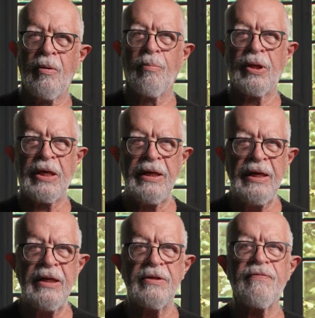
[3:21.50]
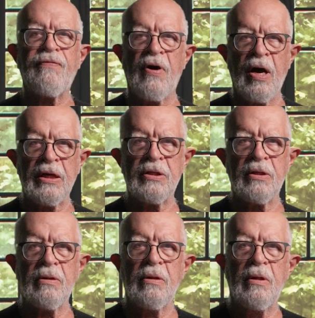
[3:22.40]
but they need to find
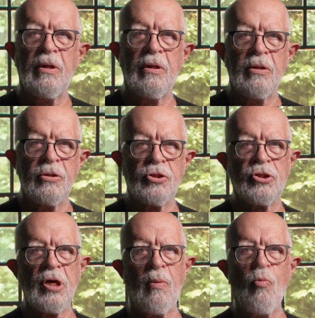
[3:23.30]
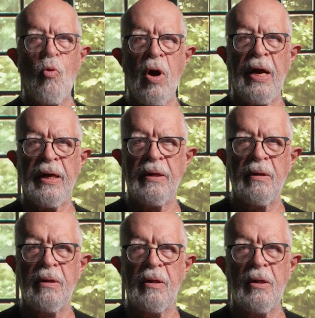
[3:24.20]
some way
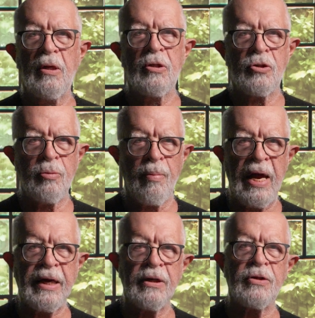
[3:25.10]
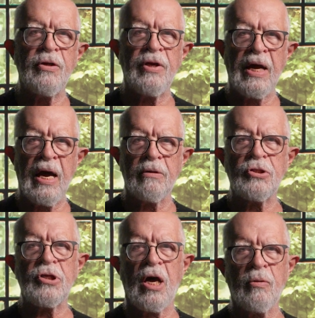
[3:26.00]
to make it to the
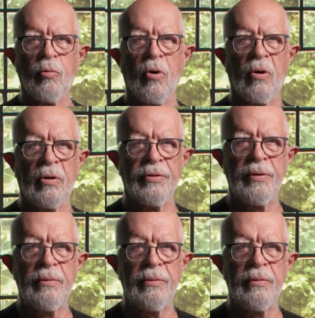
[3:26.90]
outside world.